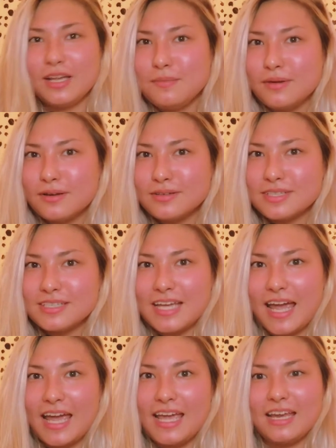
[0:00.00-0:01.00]
meals a
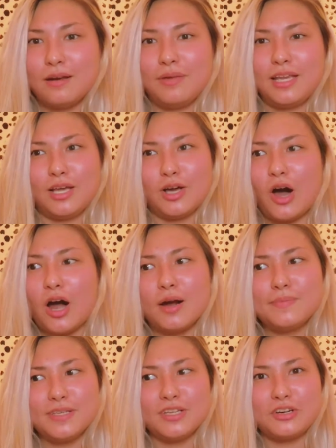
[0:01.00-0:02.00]
day and I'm eating
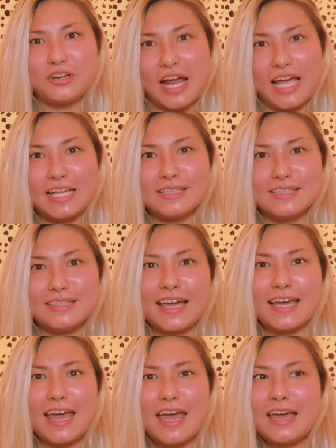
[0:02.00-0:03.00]
carbs and grains, and like,
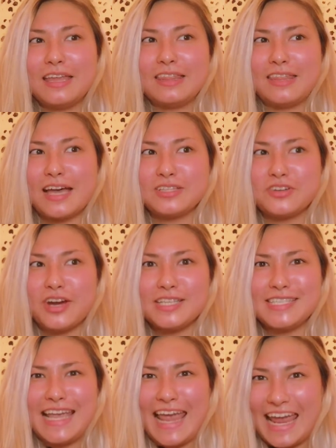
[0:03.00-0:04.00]
that's
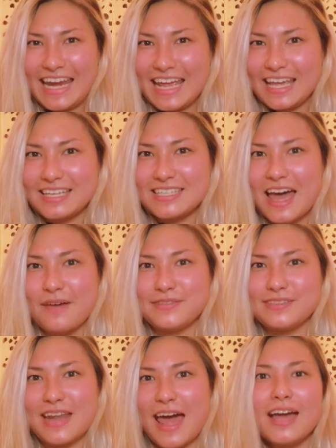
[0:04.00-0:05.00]
crazy, and I get to have
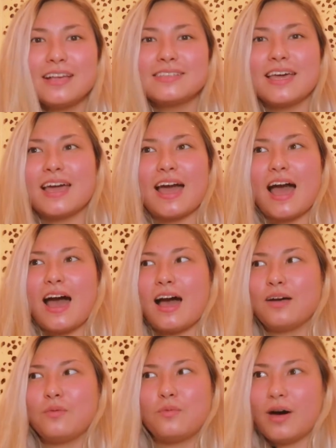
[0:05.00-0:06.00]
snacks. Like,
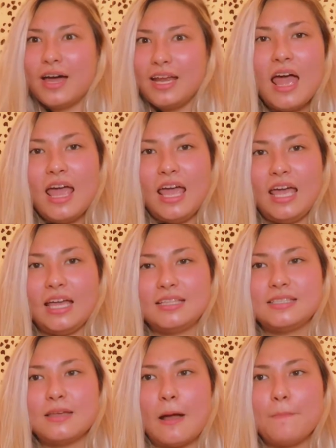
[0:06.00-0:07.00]
what?
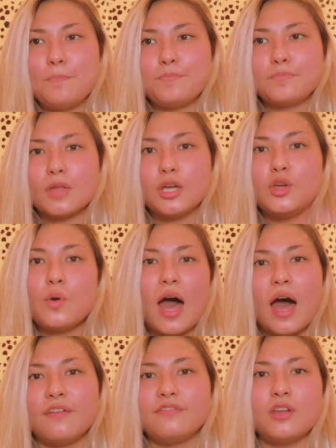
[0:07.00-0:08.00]
You
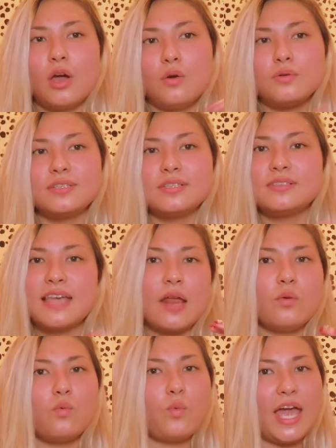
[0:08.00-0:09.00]
have no set
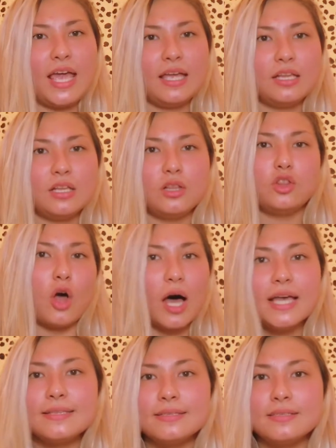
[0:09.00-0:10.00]
weight
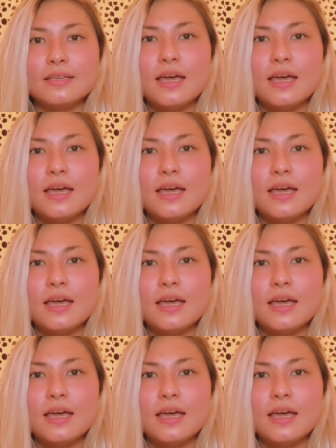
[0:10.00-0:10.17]
loss.